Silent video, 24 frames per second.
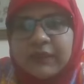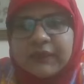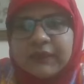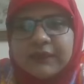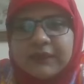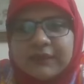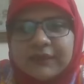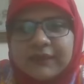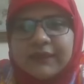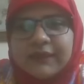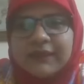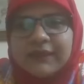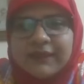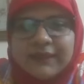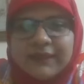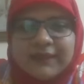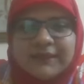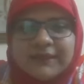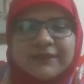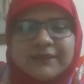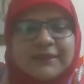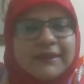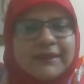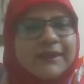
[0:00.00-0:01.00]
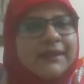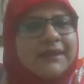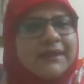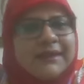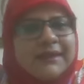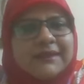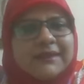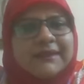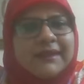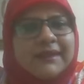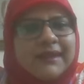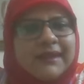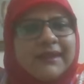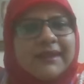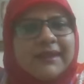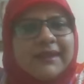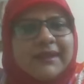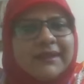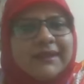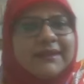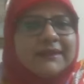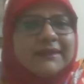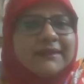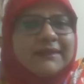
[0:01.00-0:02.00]
easily? See,
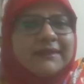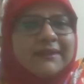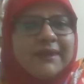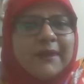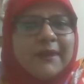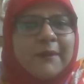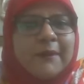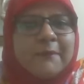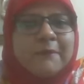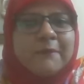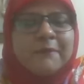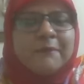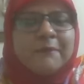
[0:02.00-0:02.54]
easily is, there's